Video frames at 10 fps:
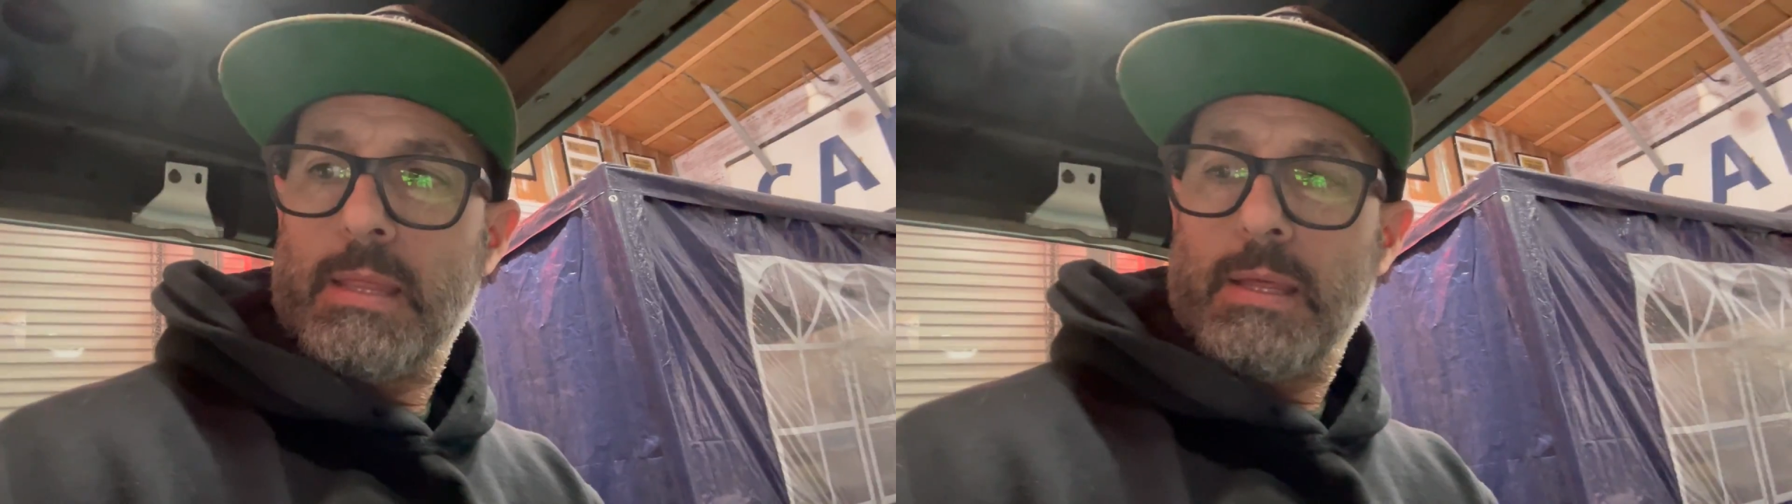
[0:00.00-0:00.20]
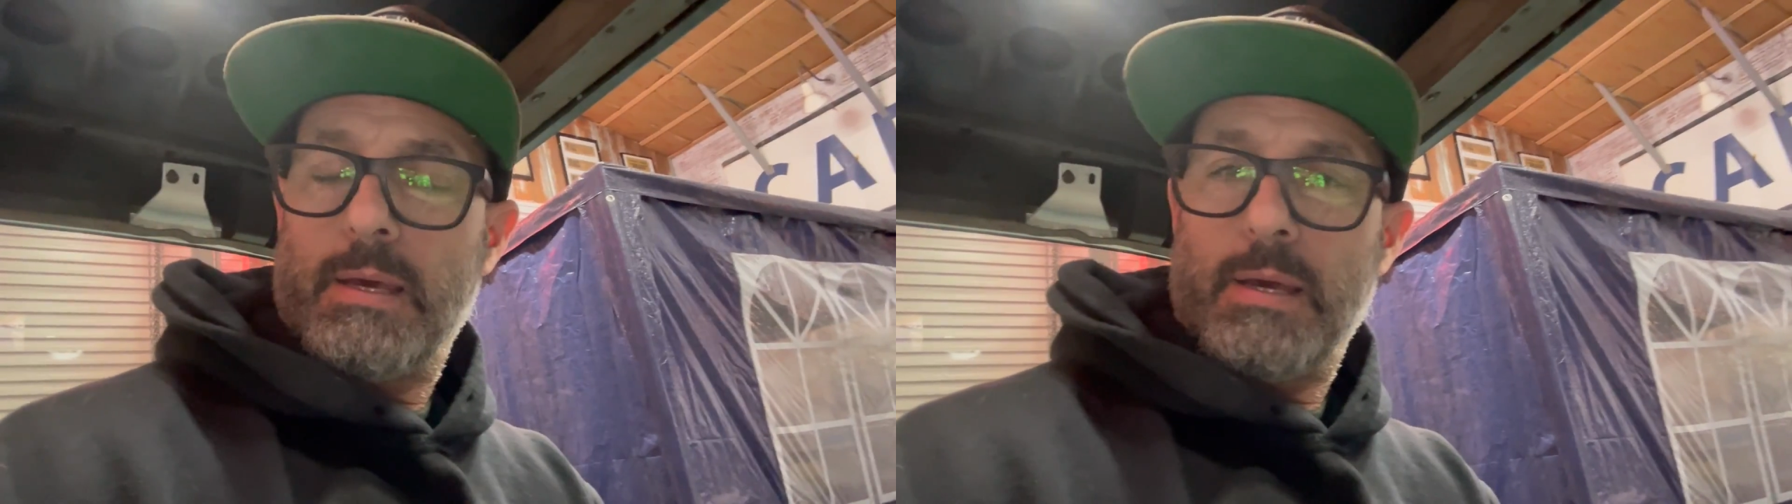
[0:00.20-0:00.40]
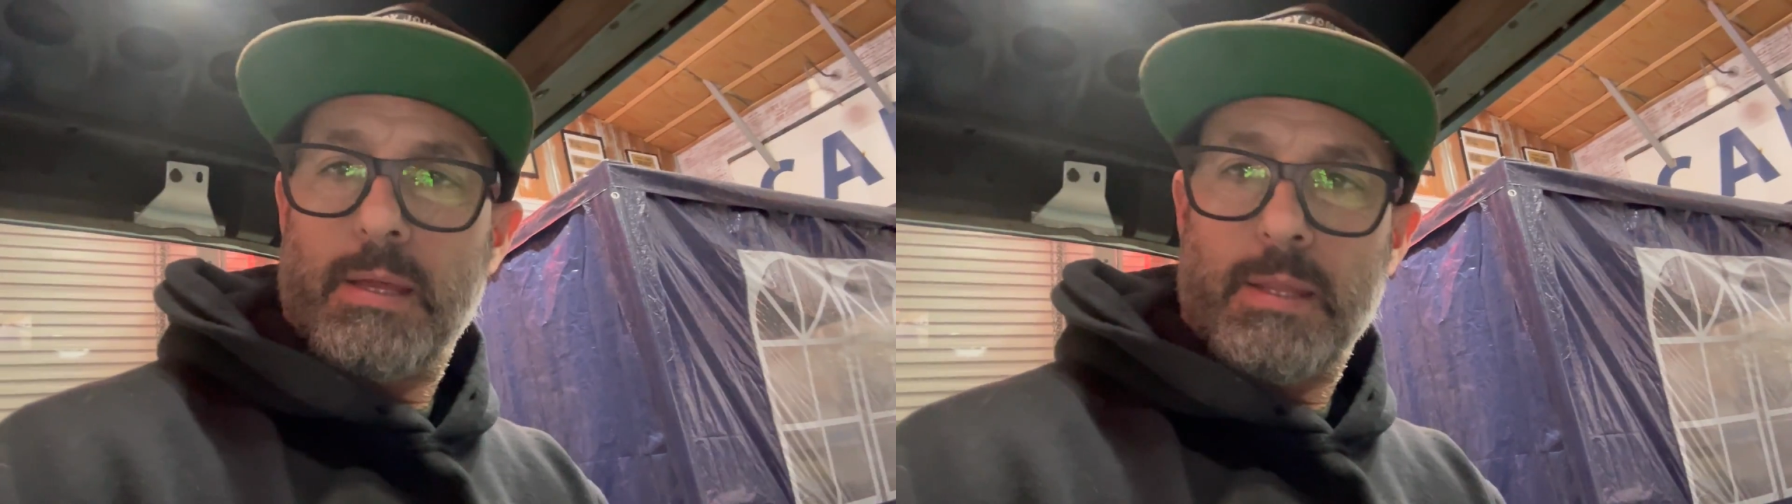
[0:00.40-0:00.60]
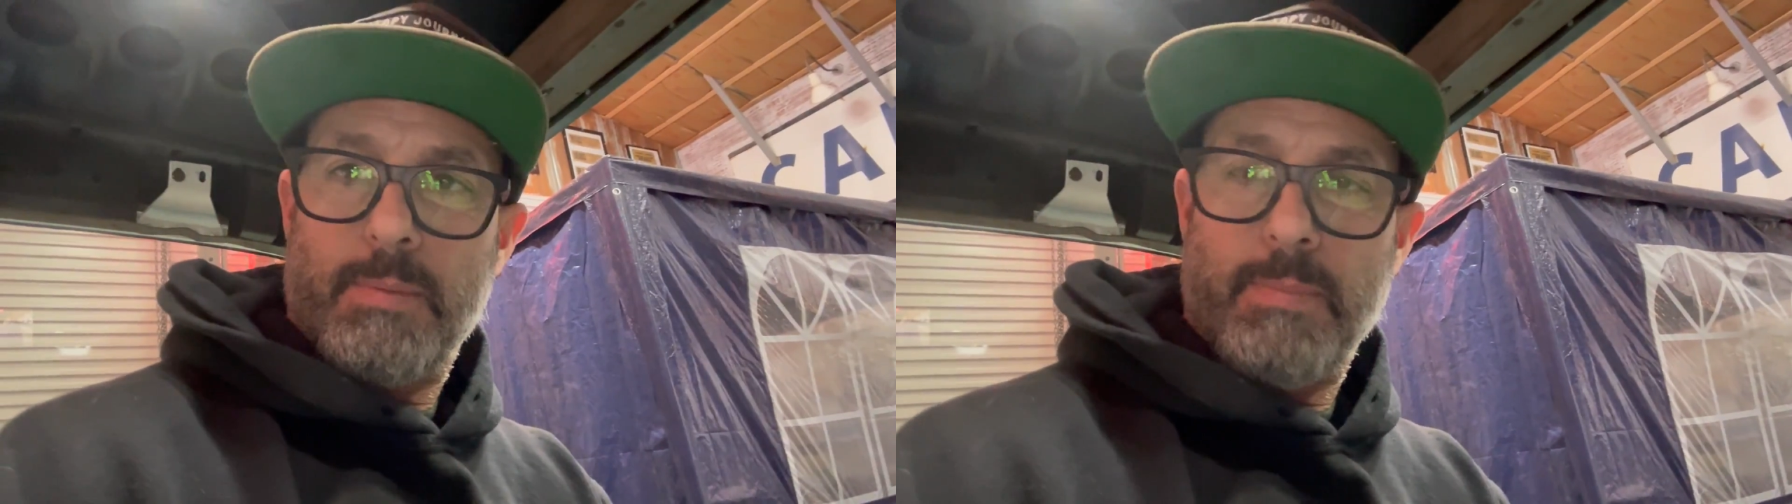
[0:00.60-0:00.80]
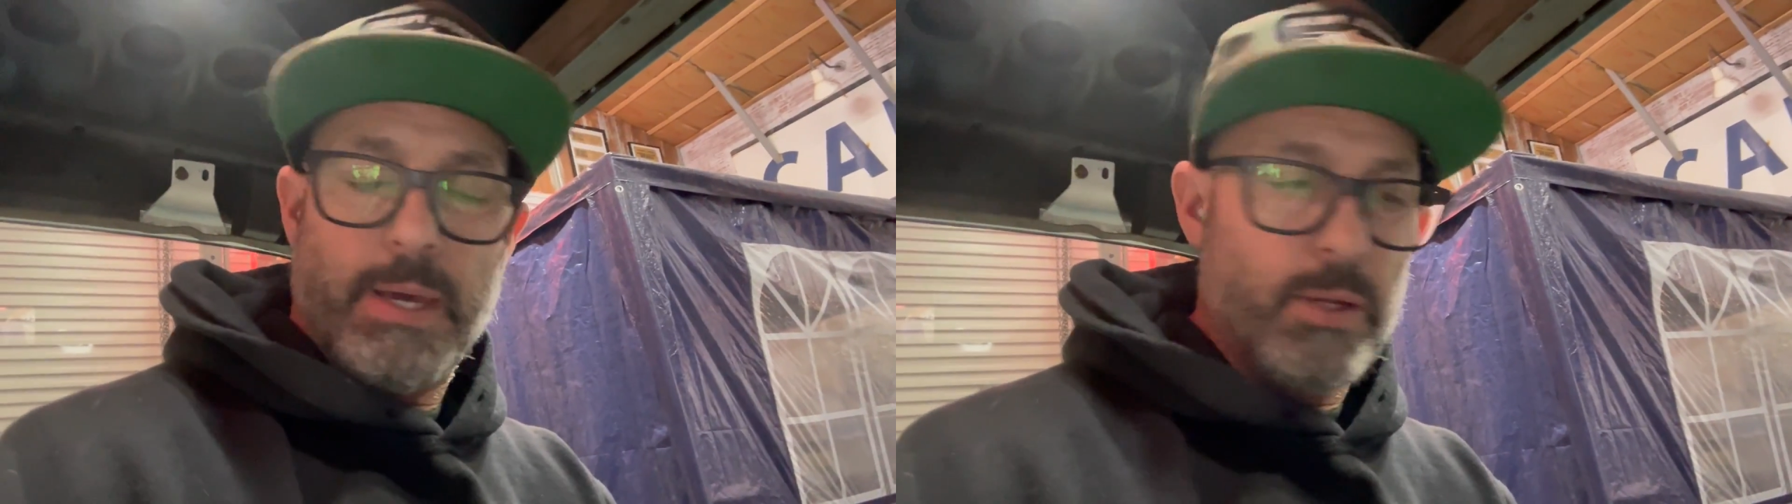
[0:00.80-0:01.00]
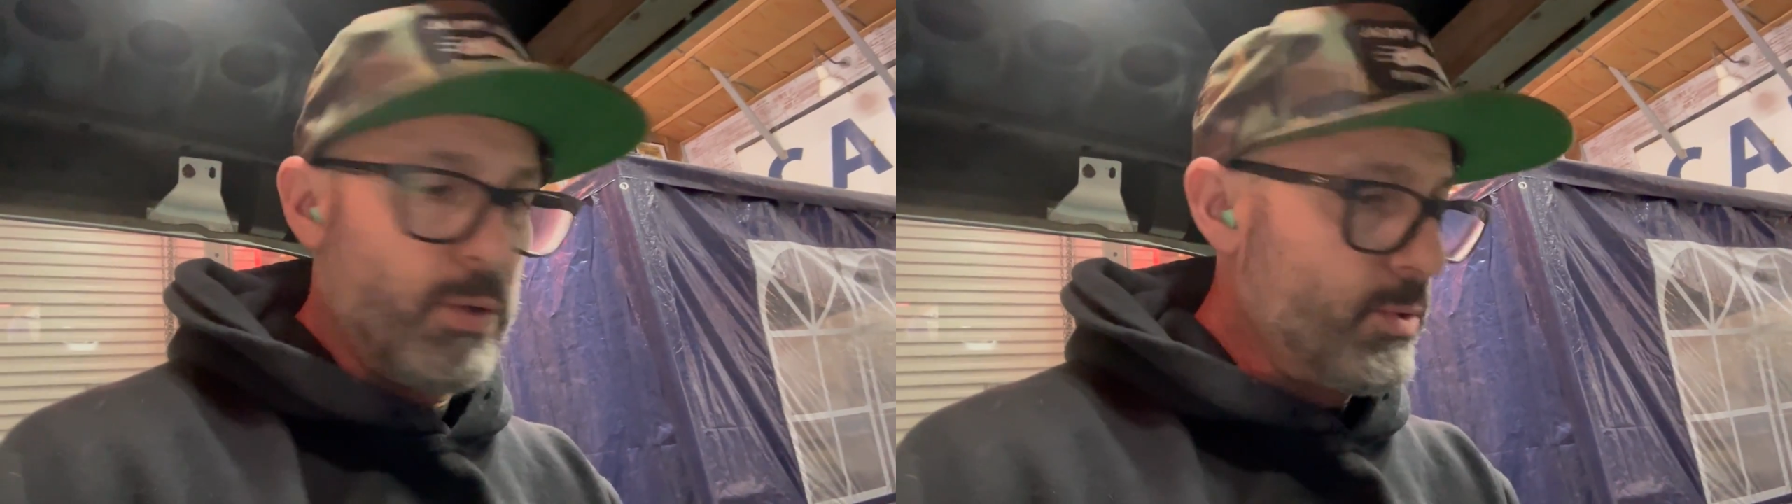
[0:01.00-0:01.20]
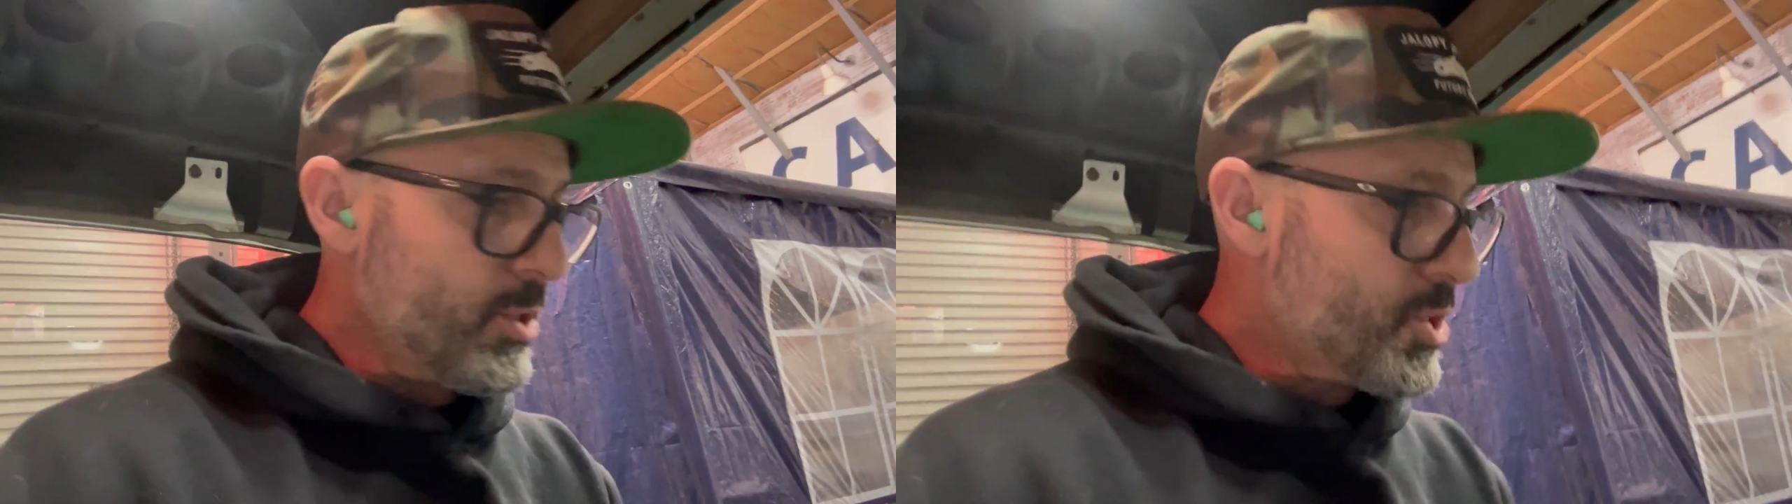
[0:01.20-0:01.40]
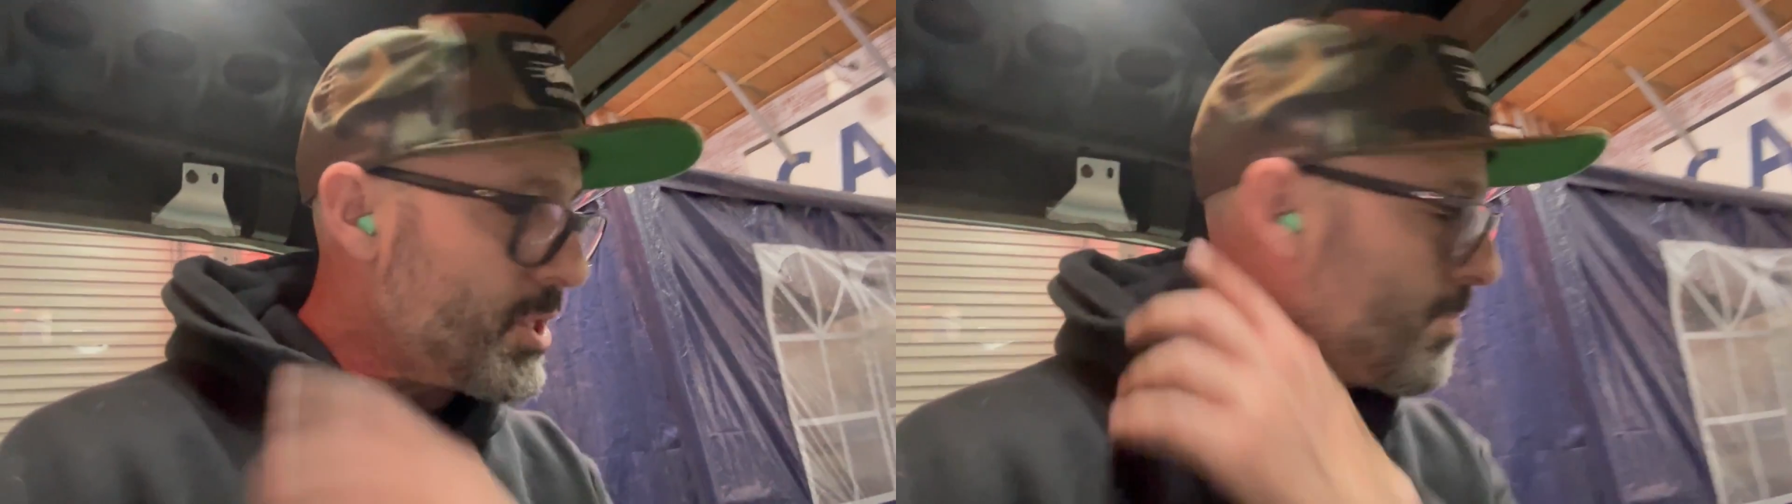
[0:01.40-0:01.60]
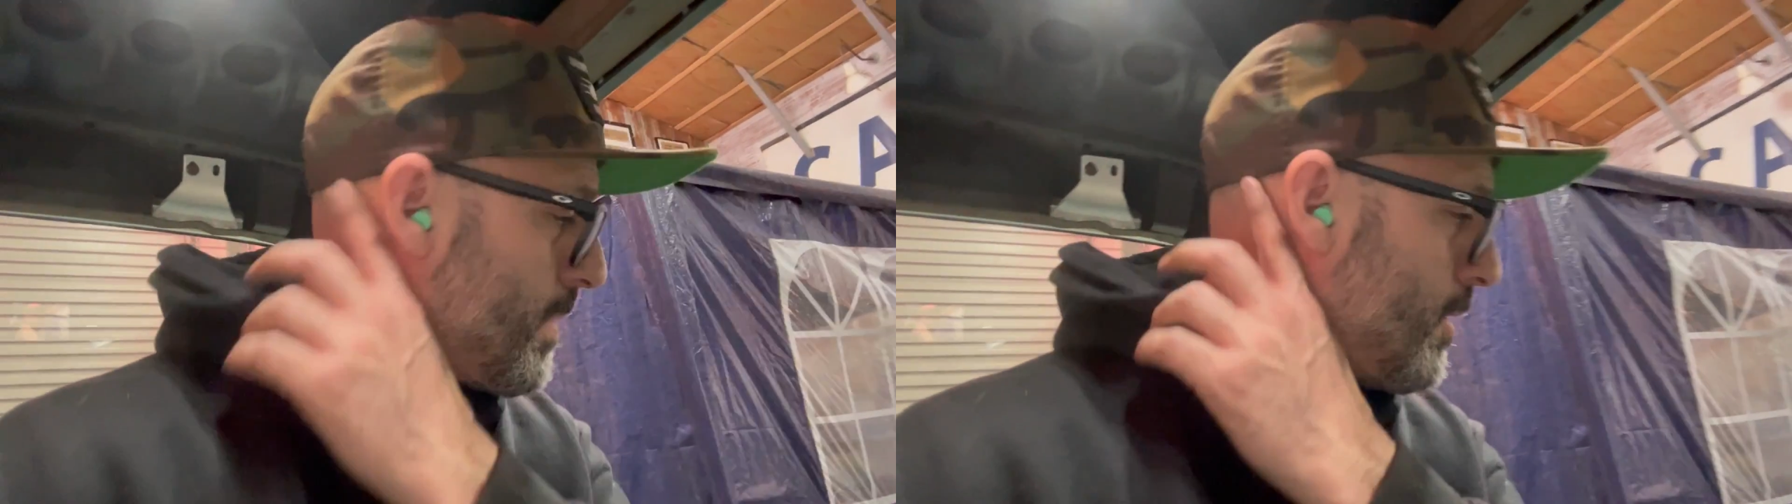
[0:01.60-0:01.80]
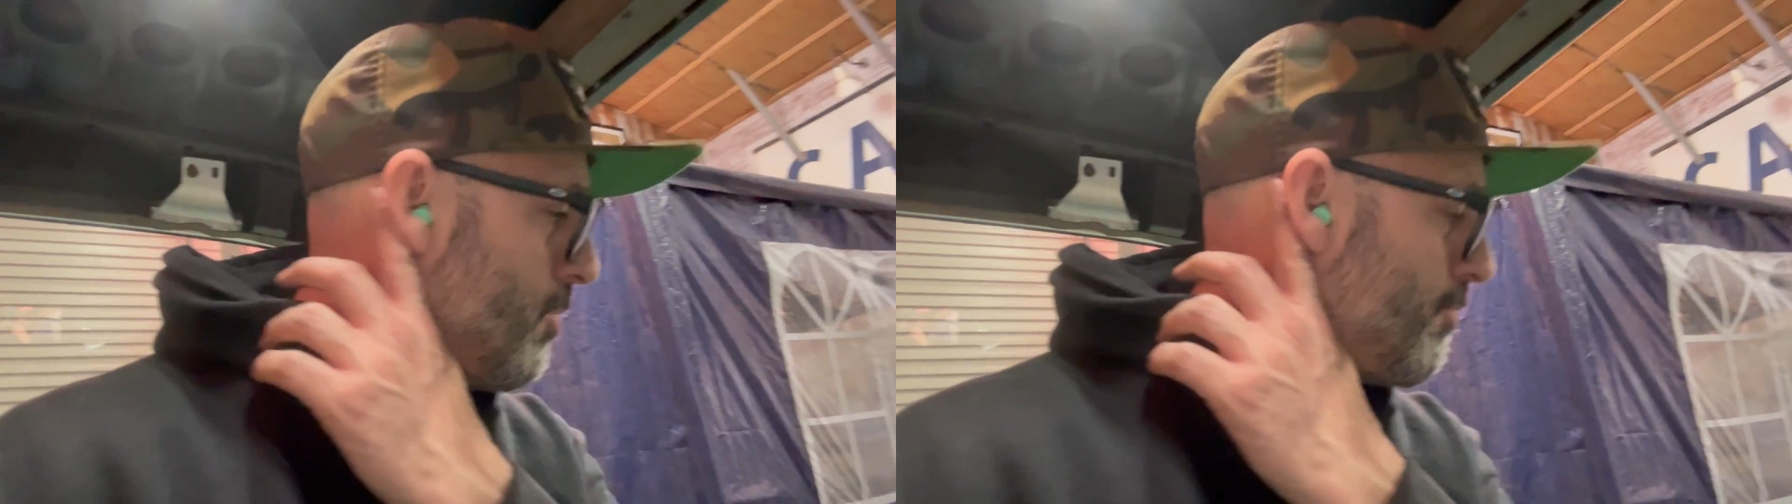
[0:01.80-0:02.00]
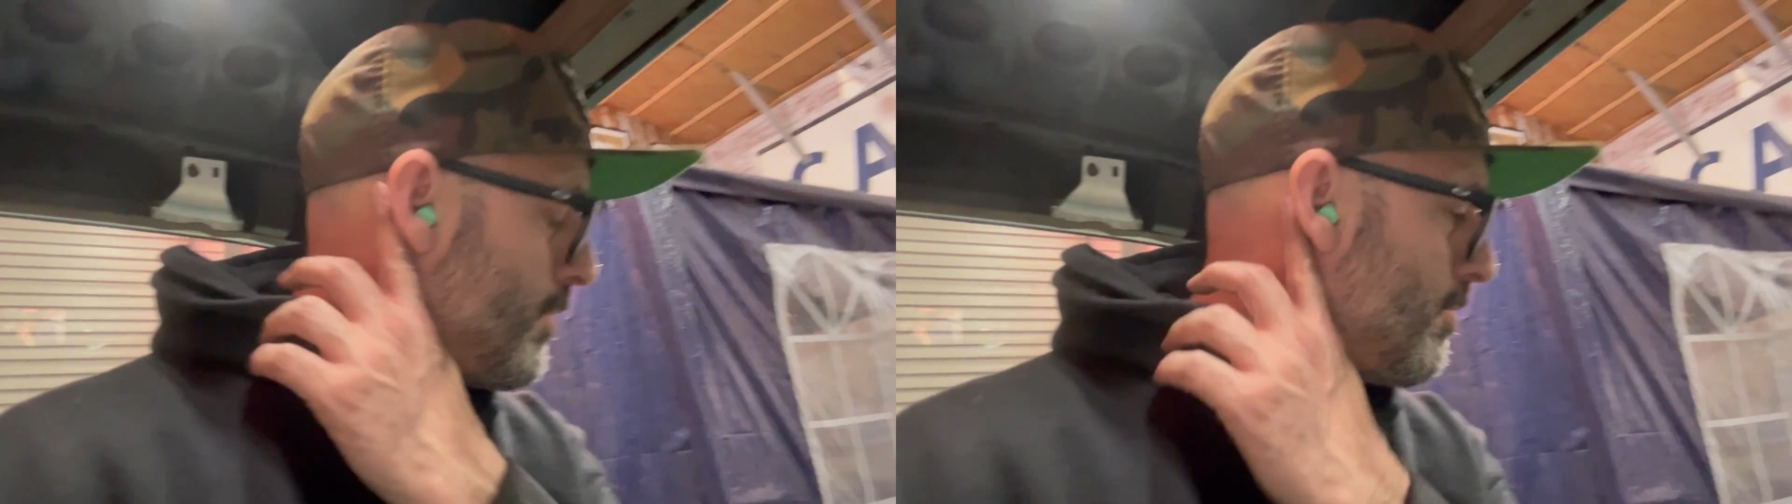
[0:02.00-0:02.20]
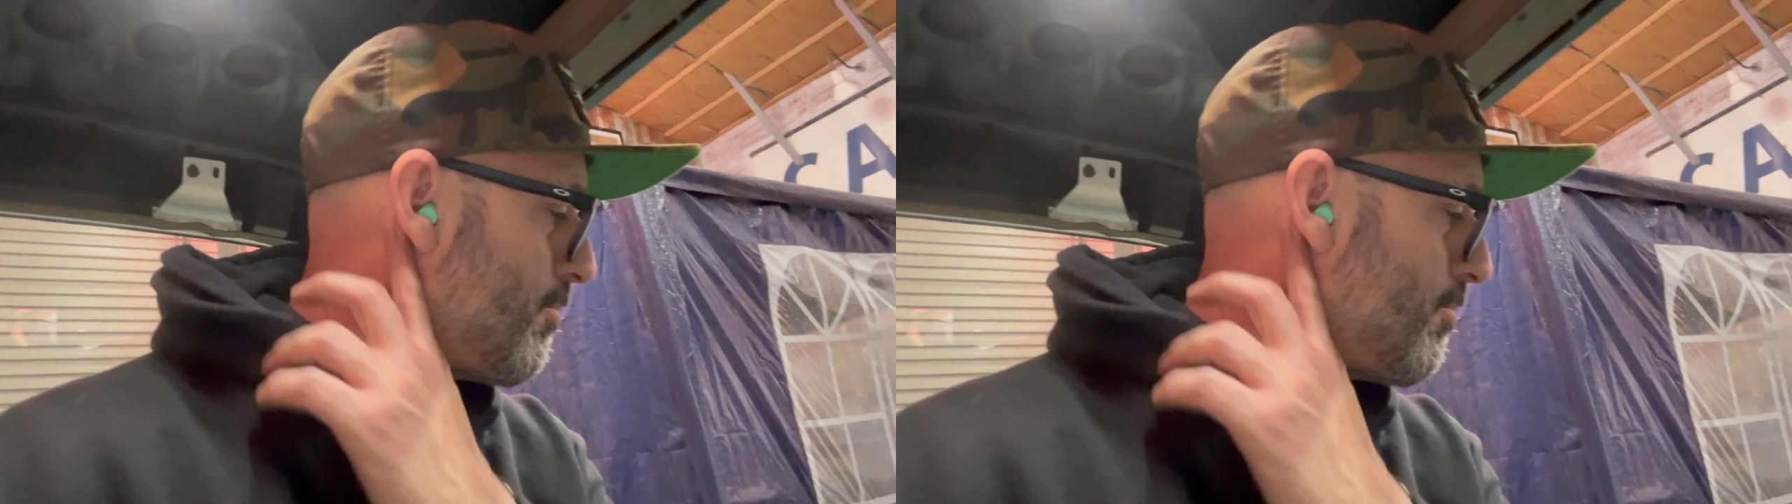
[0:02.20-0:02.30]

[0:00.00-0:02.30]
the metal, the sheet metal for